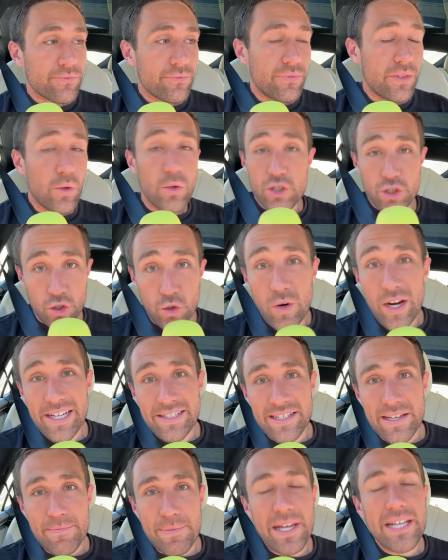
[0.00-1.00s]
which is
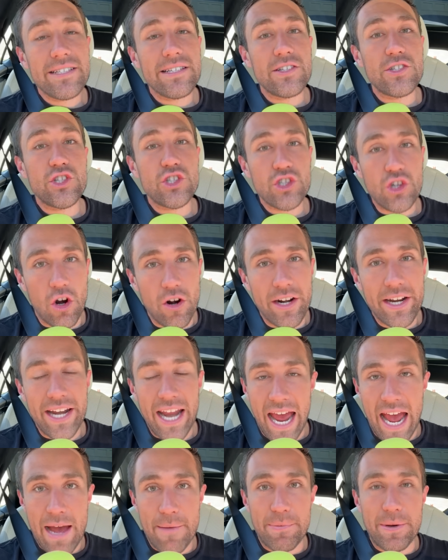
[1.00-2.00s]
crazy because it started
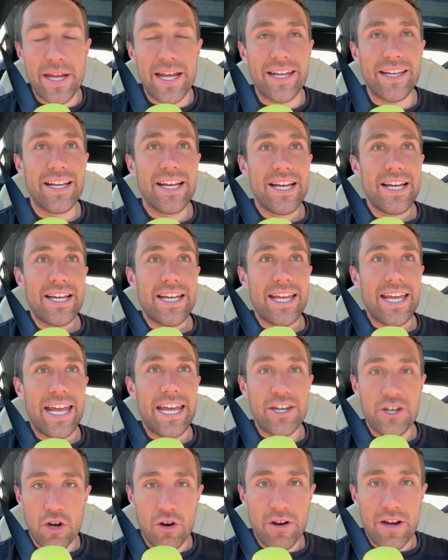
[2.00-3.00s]
happening in
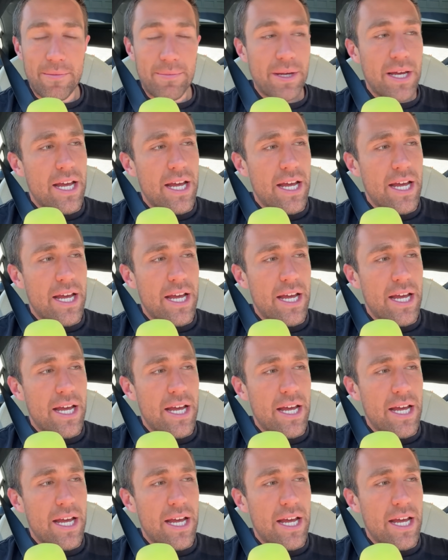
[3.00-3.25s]
Europe.